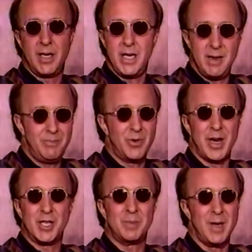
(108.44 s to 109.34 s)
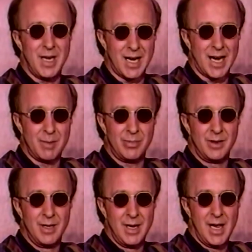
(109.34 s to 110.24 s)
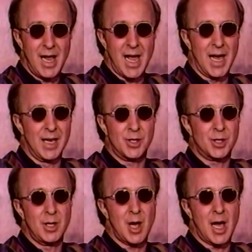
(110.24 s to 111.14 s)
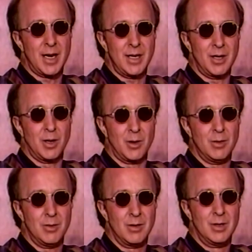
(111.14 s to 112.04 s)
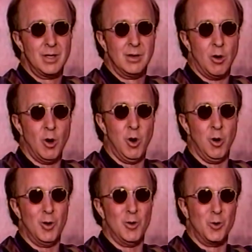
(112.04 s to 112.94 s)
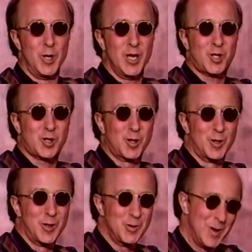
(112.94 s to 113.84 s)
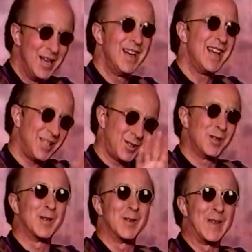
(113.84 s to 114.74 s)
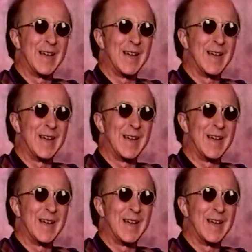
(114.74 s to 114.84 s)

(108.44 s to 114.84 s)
He breaks me up, and it's not you know, ho ho, yes sir. It's a little of